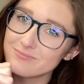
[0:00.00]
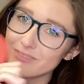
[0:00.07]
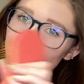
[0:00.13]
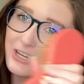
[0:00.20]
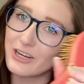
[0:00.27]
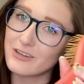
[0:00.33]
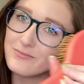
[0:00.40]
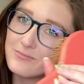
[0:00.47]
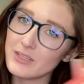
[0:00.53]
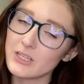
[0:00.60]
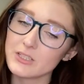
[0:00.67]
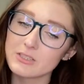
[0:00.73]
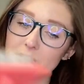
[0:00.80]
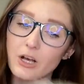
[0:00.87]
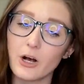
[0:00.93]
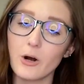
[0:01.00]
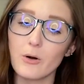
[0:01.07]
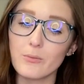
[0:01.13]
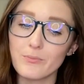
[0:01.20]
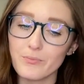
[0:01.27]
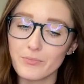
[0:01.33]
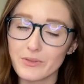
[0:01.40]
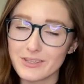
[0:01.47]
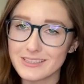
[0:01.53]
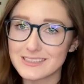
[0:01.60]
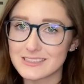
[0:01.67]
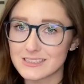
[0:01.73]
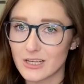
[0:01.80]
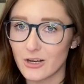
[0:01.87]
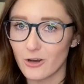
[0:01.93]
you know. So
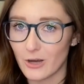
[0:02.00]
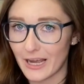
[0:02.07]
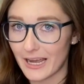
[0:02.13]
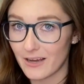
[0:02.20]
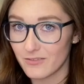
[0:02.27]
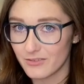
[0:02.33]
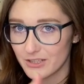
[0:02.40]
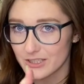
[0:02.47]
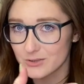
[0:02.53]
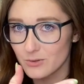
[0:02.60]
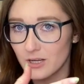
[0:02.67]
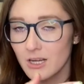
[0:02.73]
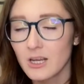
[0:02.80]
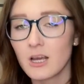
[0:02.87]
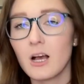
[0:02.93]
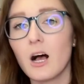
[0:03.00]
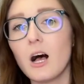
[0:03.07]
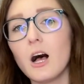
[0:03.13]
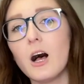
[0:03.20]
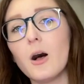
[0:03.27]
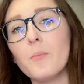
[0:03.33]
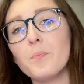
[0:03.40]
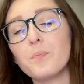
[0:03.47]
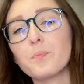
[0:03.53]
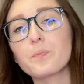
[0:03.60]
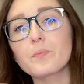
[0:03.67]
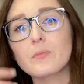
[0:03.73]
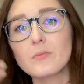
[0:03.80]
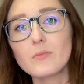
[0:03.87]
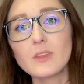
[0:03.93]
I have this one.
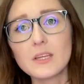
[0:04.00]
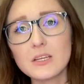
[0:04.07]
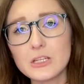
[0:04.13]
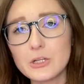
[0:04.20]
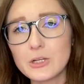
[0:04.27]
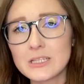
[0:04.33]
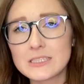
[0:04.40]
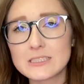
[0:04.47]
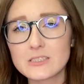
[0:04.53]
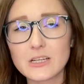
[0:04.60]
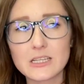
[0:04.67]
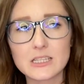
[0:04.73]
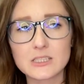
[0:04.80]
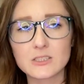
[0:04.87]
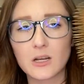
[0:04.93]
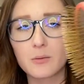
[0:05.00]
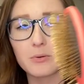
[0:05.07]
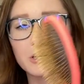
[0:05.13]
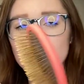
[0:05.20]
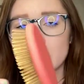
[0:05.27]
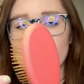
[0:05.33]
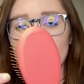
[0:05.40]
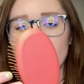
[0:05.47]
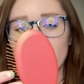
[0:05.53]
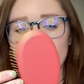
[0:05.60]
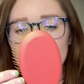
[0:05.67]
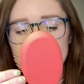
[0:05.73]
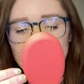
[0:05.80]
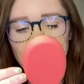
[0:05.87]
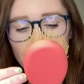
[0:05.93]
You can still get this one, I'm pretty sure. I don't know
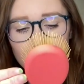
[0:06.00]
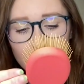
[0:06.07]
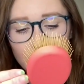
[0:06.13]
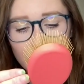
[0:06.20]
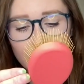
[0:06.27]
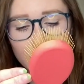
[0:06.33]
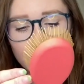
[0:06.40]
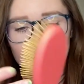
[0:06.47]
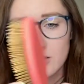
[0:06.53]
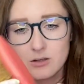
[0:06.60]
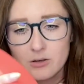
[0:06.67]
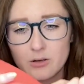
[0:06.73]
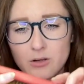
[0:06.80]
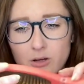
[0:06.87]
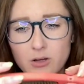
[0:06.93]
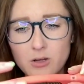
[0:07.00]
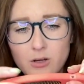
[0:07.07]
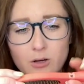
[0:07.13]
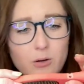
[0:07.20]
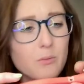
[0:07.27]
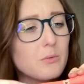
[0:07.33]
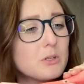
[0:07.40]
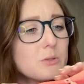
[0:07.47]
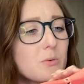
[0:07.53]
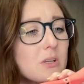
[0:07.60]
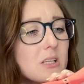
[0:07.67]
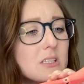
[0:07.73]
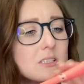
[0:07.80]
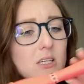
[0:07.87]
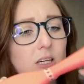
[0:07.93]
exactly which one
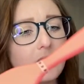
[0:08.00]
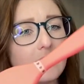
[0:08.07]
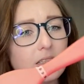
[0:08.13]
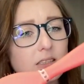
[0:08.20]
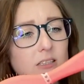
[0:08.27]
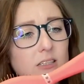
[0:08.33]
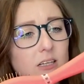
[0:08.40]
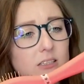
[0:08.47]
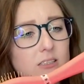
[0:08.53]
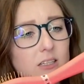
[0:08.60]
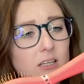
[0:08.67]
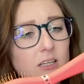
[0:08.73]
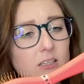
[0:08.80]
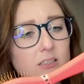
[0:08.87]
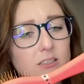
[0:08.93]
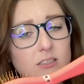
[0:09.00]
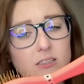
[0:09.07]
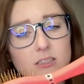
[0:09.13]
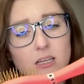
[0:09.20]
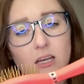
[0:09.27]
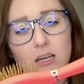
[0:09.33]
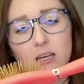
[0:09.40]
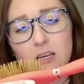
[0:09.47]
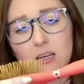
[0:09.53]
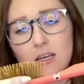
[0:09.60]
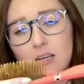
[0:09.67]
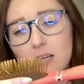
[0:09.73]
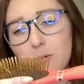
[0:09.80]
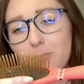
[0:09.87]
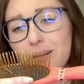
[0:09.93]
this is. It doesn't
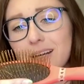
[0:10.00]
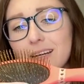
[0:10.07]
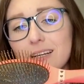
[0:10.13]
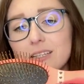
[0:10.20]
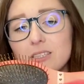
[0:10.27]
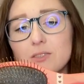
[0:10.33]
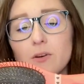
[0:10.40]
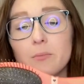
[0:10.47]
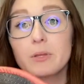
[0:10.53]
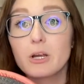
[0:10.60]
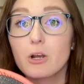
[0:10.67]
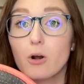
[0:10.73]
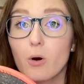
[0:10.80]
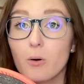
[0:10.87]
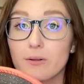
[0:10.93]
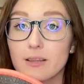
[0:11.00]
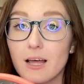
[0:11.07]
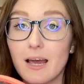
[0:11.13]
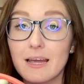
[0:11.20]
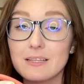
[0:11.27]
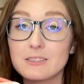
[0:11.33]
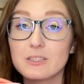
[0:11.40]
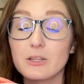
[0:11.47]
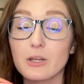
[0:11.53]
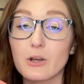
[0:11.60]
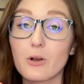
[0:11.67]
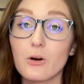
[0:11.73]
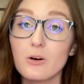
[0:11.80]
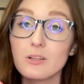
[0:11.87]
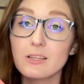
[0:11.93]
say, but it is from their gold line. So the
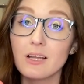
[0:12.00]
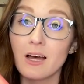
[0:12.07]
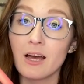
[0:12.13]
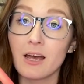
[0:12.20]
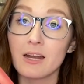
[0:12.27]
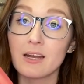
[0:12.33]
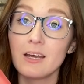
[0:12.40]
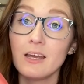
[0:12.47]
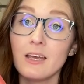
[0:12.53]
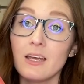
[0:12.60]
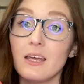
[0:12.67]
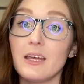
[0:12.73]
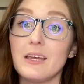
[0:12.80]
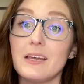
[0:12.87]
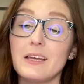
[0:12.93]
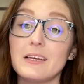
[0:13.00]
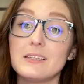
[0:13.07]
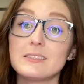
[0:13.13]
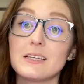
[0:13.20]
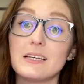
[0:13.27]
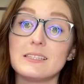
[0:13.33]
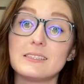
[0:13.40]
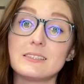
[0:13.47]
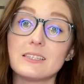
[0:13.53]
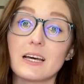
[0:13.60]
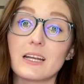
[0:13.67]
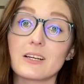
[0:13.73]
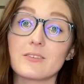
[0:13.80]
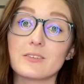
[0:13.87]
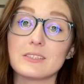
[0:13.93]
gold line is a
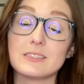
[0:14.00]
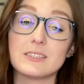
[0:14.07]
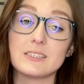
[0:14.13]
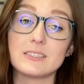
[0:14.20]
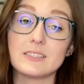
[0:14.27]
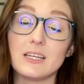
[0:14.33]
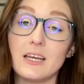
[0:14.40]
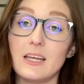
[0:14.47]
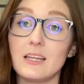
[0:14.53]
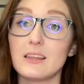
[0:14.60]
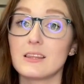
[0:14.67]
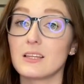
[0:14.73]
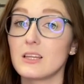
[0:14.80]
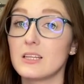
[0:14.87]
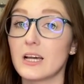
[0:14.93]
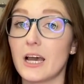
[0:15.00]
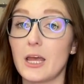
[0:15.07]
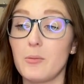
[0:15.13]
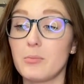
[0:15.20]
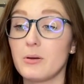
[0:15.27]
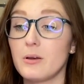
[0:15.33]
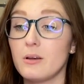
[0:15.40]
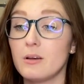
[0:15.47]
static resistant type